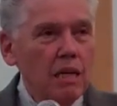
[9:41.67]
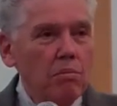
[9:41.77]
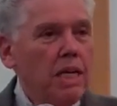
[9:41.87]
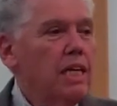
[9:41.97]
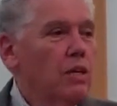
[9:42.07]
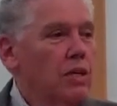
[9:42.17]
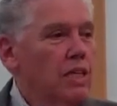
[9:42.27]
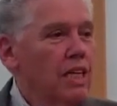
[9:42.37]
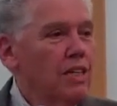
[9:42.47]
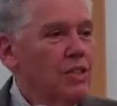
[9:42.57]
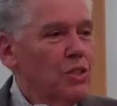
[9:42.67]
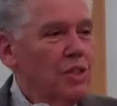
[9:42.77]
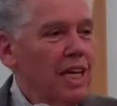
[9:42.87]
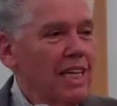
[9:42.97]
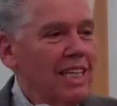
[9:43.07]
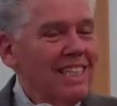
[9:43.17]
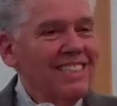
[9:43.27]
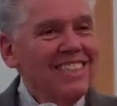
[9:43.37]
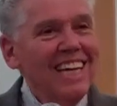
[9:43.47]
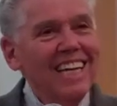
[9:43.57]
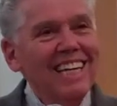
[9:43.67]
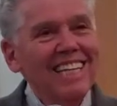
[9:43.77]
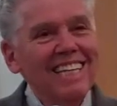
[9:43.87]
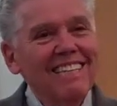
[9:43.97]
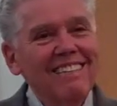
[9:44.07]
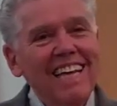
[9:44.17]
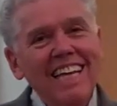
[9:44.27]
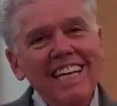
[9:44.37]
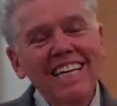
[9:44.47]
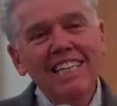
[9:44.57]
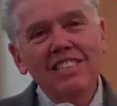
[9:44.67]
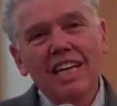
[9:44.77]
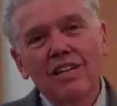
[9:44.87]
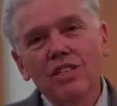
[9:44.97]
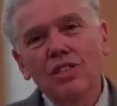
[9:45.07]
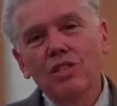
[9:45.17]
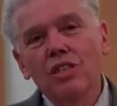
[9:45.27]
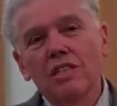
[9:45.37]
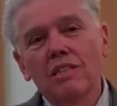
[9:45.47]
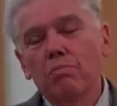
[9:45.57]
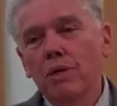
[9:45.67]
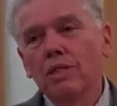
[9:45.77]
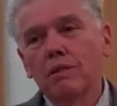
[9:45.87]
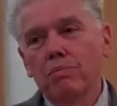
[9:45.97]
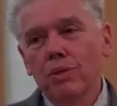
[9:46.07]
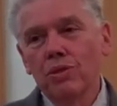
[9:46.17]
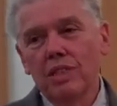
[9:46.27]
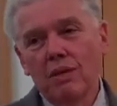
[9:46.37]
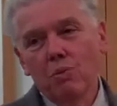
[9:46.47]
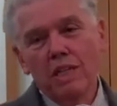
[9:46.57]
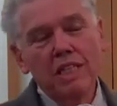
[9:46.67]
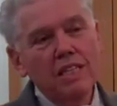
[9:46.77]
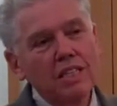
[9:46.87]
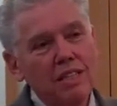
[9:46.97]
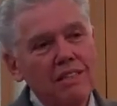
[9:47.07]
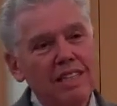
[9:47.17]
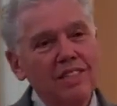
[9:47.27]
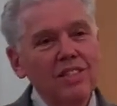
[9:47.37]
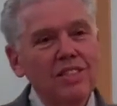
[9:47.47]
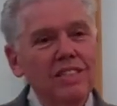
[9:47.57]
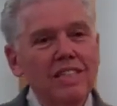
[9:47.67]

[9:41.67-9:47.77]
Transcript: But he couldn't understand it, okay? Then, as I understood the principles that went into this,